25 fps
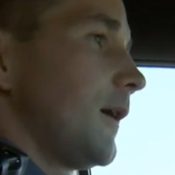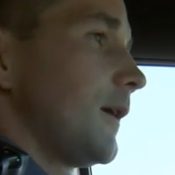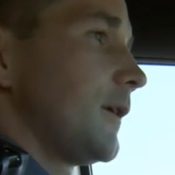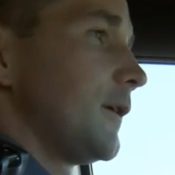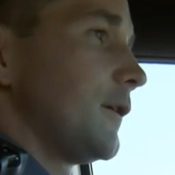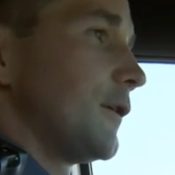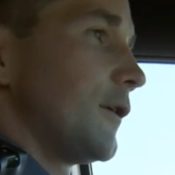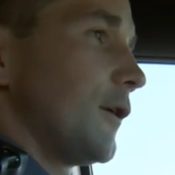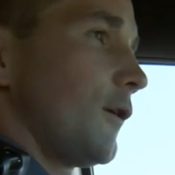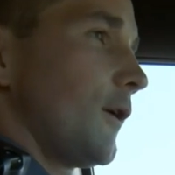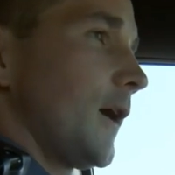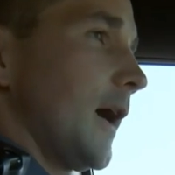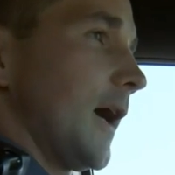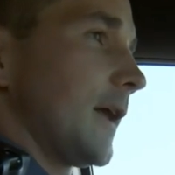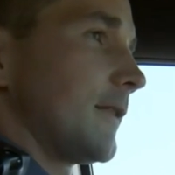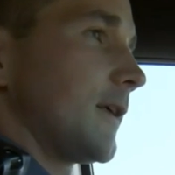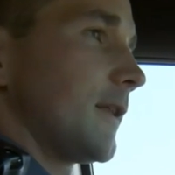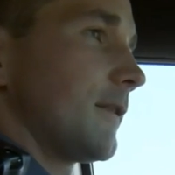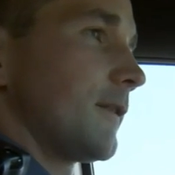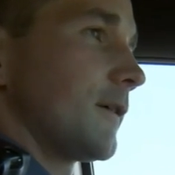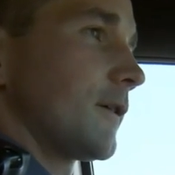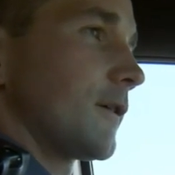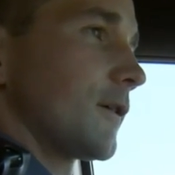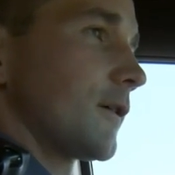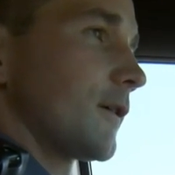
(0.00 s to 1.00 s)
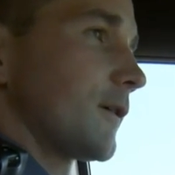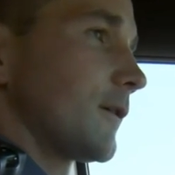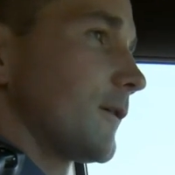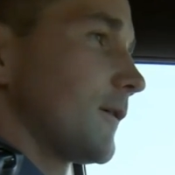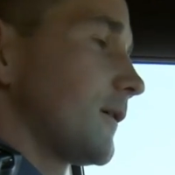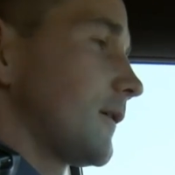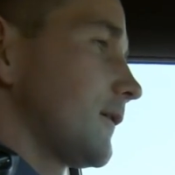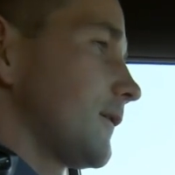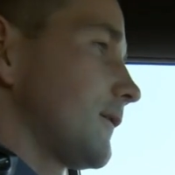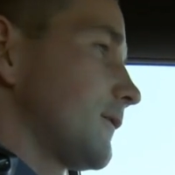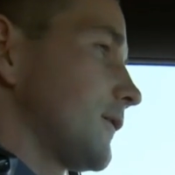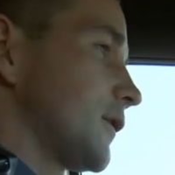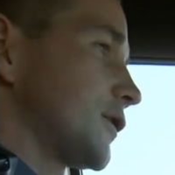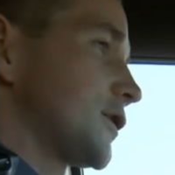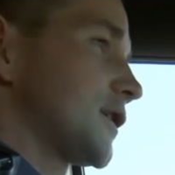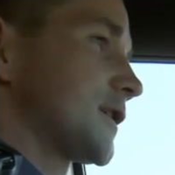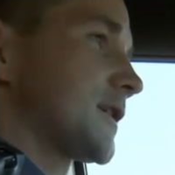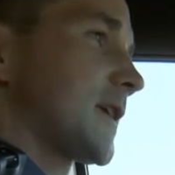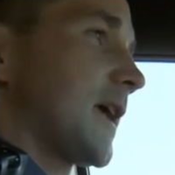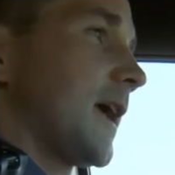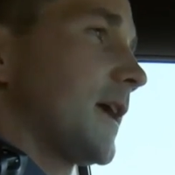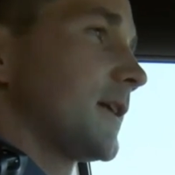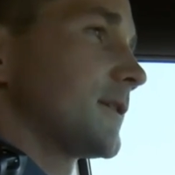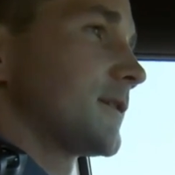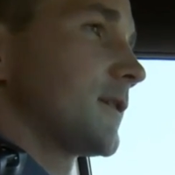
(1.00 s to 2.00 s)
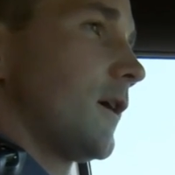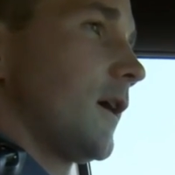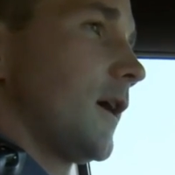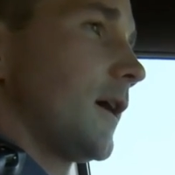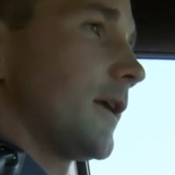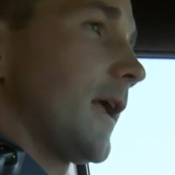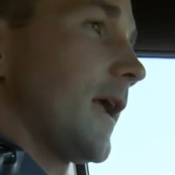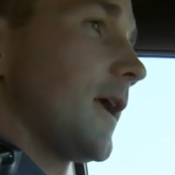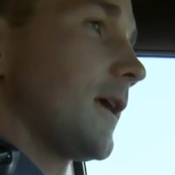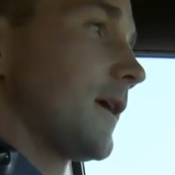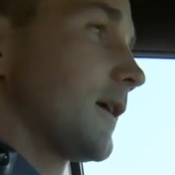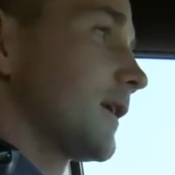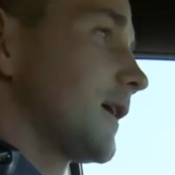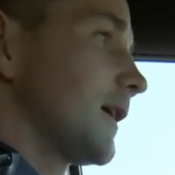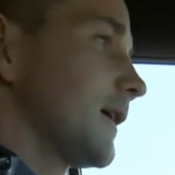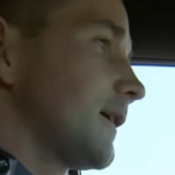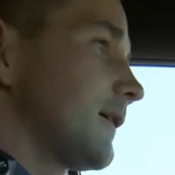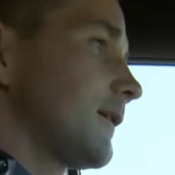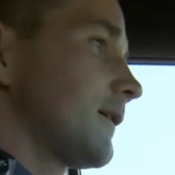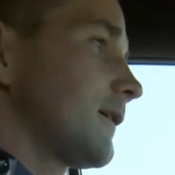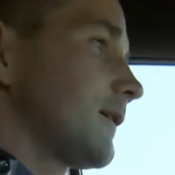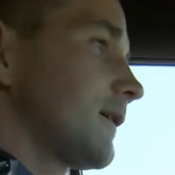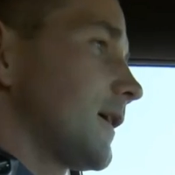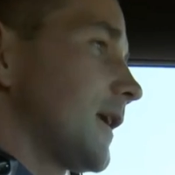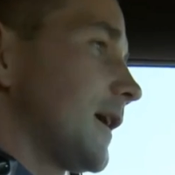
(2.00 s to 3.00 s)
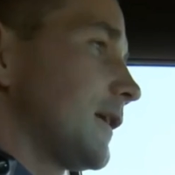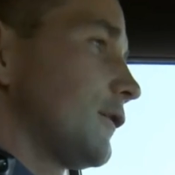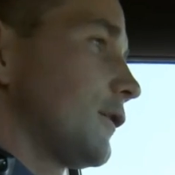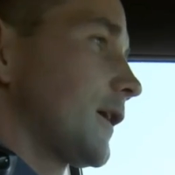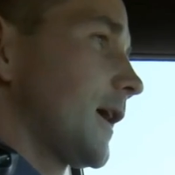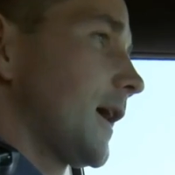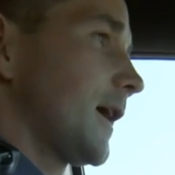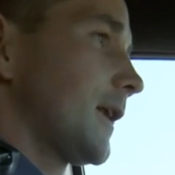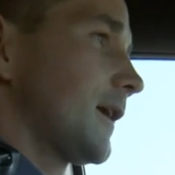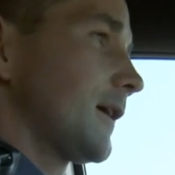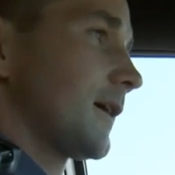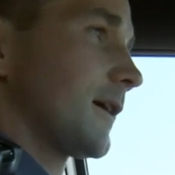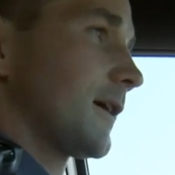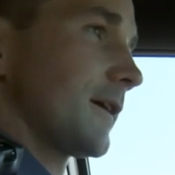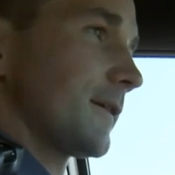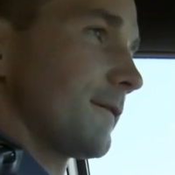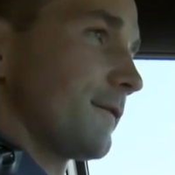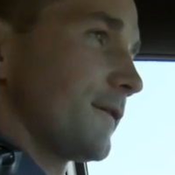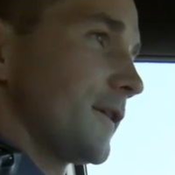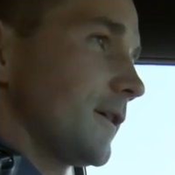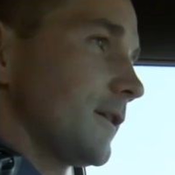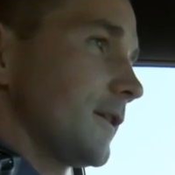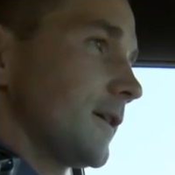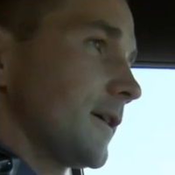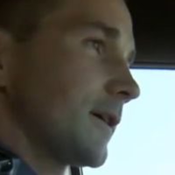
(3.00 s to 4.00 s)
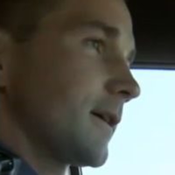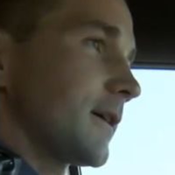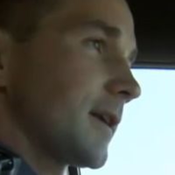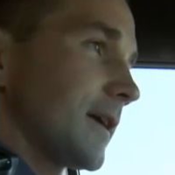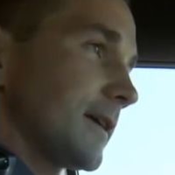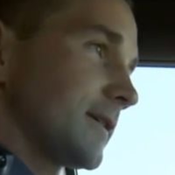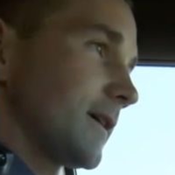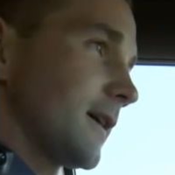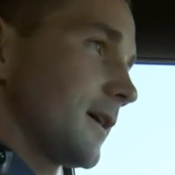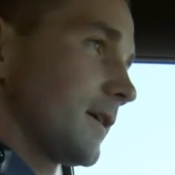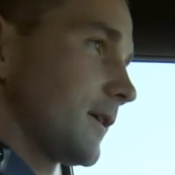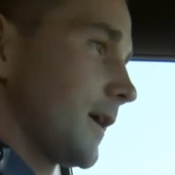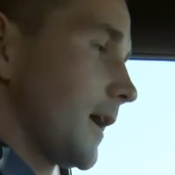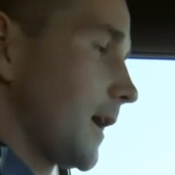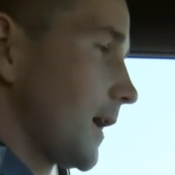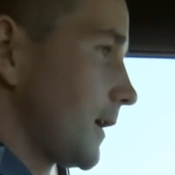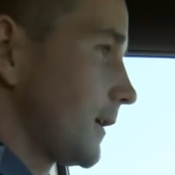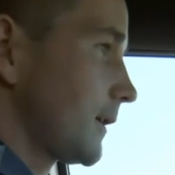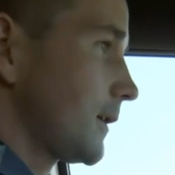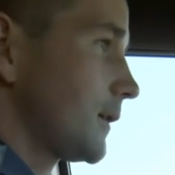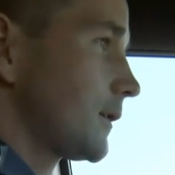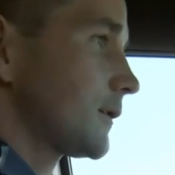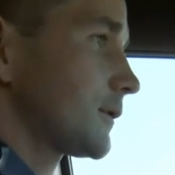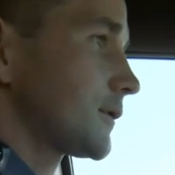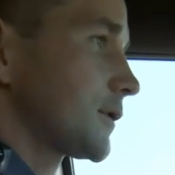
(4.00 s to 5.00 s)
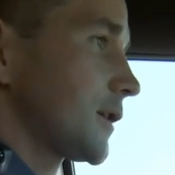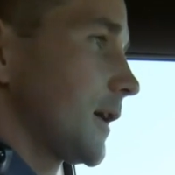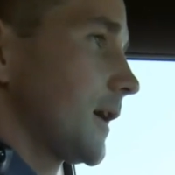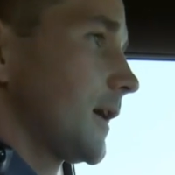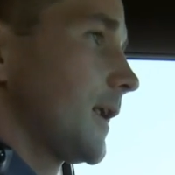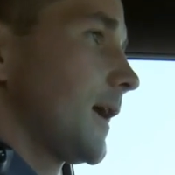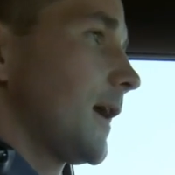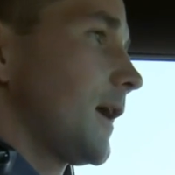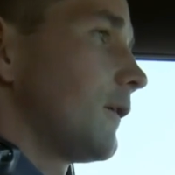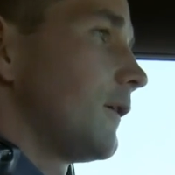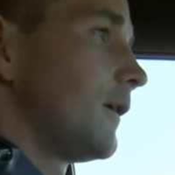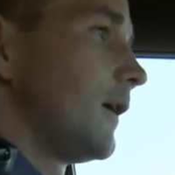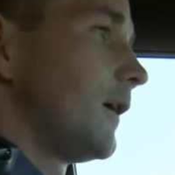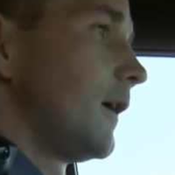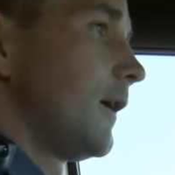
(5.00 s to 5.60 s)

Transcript: You know, and then they're just hands-on. Hey, can I look at it? Can I feel it? Can I touch? Yeah, here, check it out.